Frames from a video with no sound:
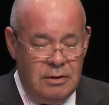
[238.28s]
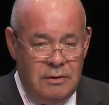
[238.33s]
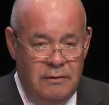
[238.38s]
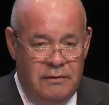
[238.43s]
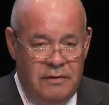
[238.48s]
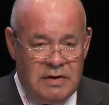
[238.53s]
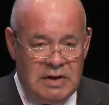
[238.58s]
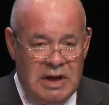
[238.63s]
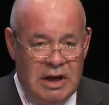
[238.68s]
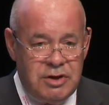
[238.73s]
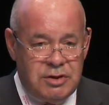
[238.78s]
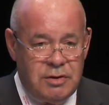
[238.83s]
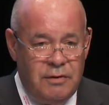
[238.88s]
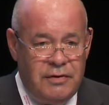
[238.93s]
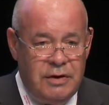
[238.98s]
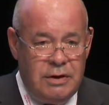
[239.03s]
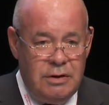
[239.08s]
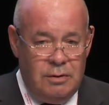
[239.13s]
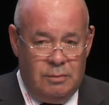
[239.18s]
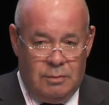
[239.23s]
sense
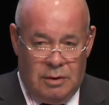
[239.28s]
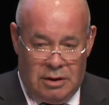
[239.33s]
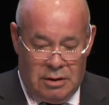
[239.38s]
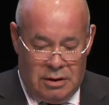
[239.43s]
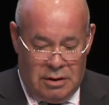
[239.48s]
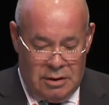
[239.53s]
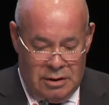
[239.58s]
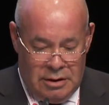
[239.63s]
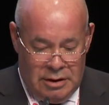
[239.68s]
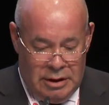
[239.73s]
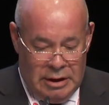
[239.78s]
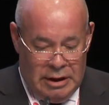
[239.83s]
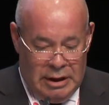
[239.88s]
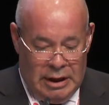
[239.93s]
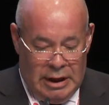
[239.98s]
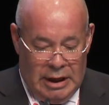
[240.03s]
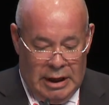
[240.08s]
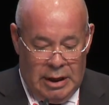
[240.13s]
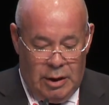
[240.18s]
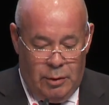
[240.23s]
of humor.
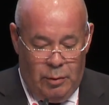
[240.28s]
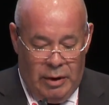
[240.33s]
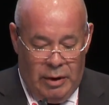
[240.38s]
And